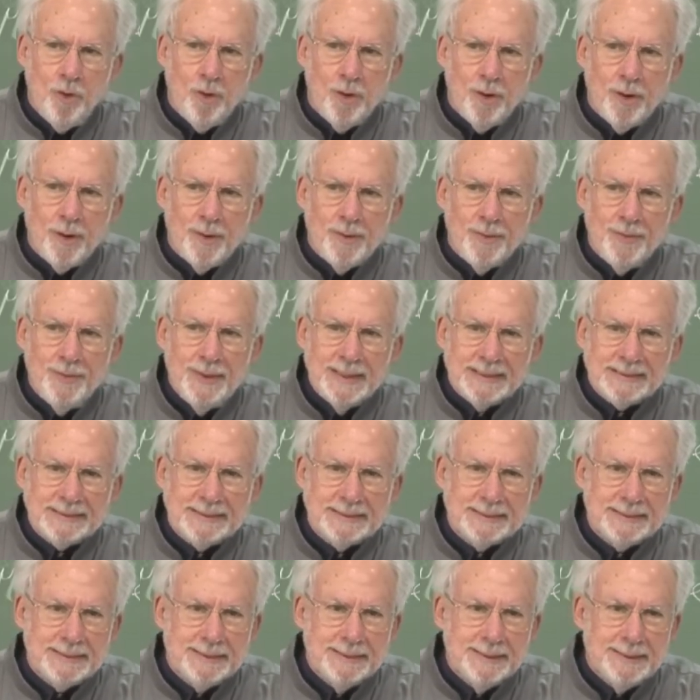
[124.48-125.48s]
for
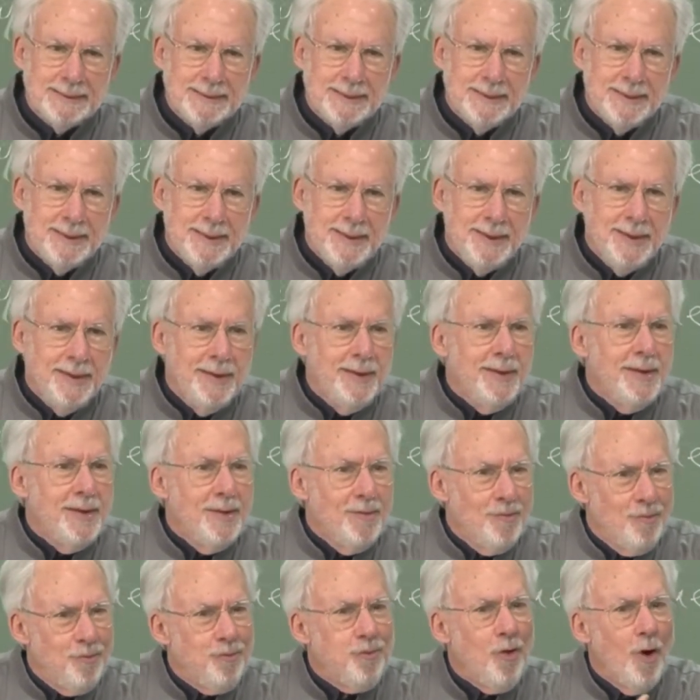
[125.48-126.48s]
this
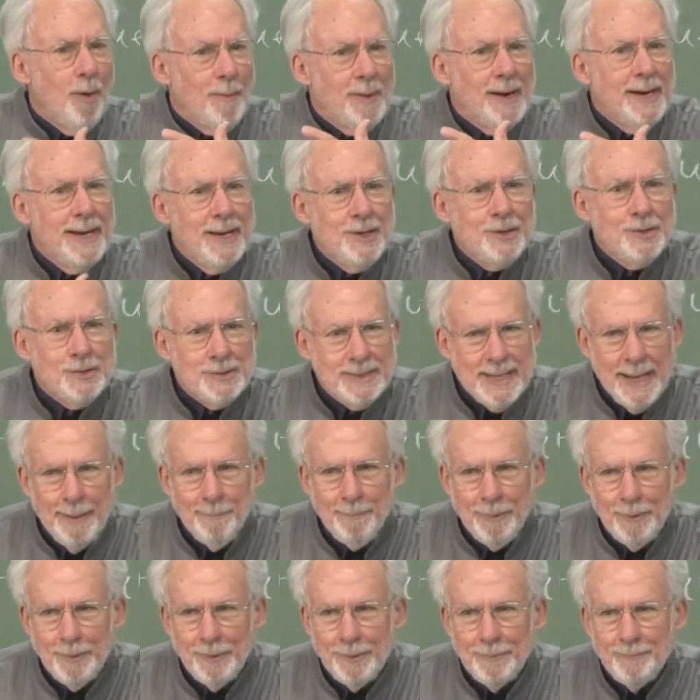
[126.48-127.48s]
former Hindu
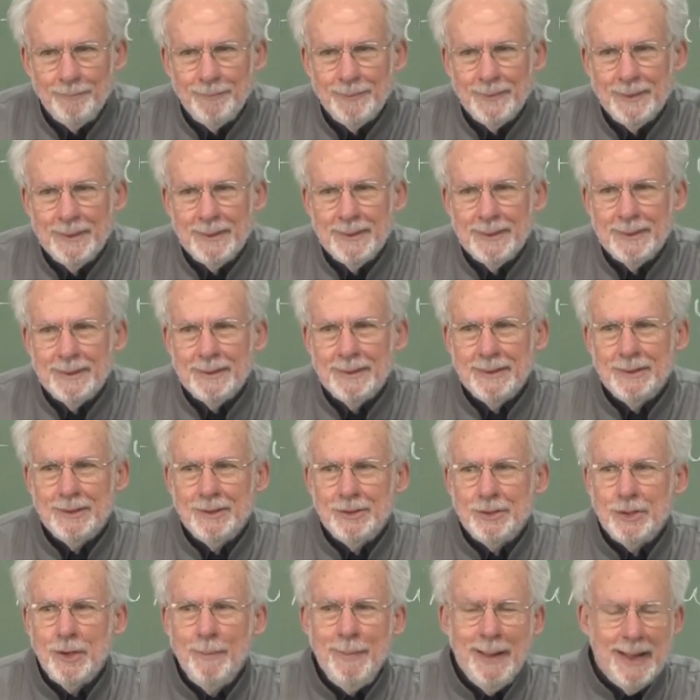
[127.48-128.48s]
temple
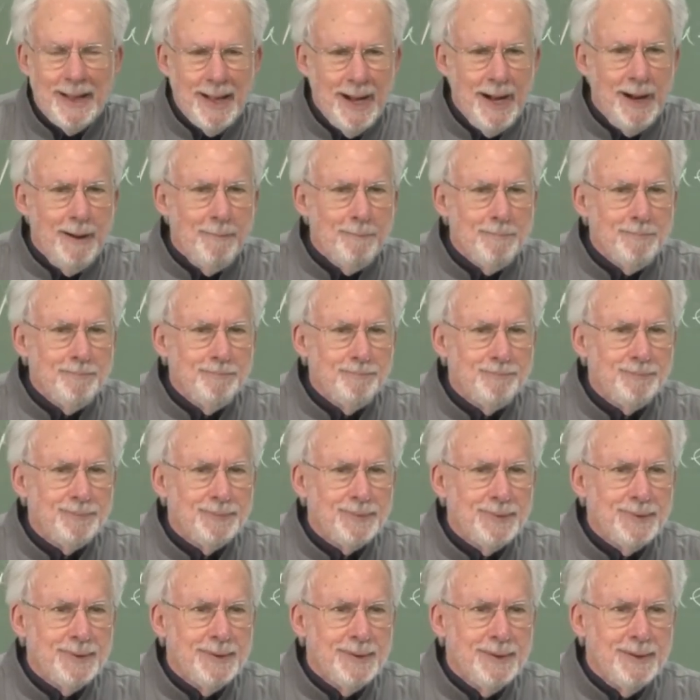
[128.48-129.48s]
to become
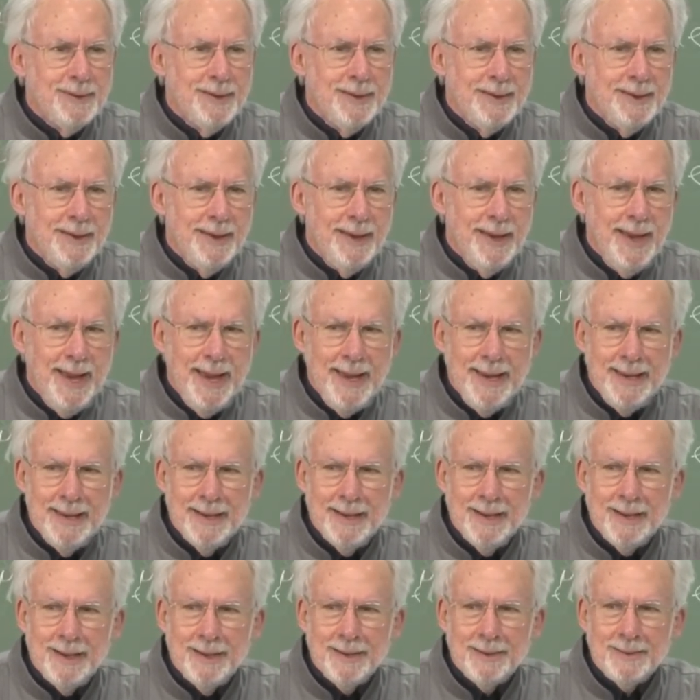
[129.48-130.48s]

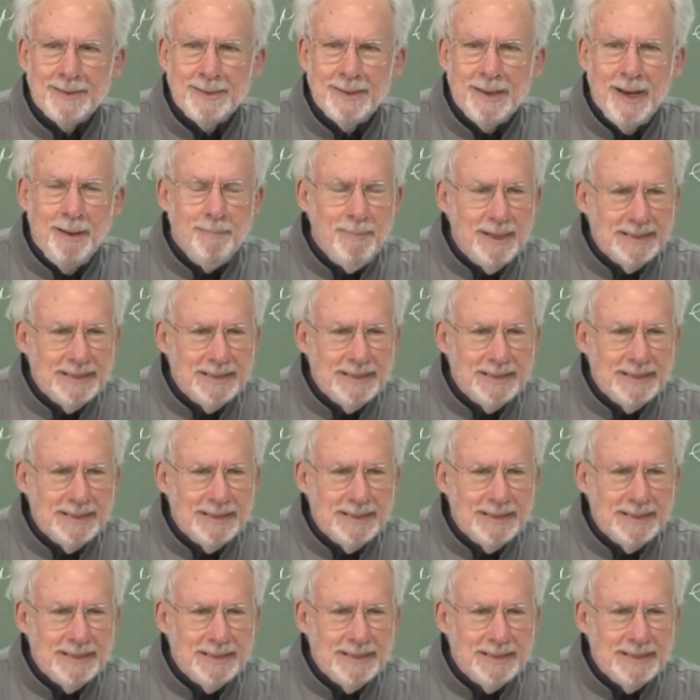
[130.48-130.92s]
a